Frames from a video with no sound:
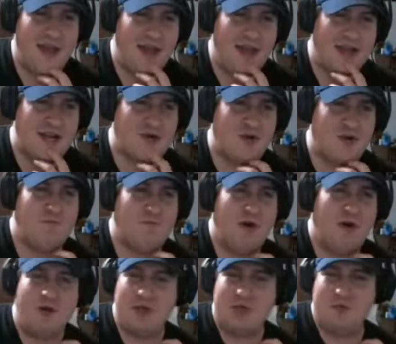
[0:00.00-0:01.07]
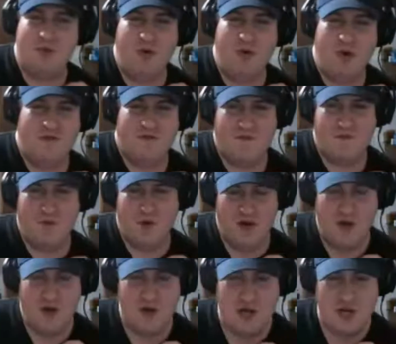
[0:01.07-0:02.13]
Extra bonus point for
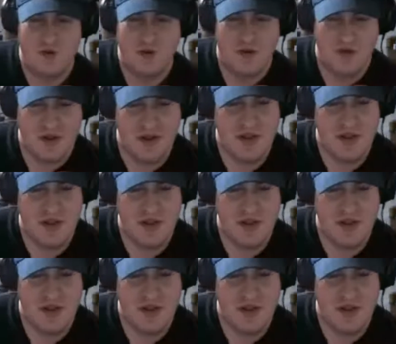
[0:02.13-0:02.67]
OG roadie.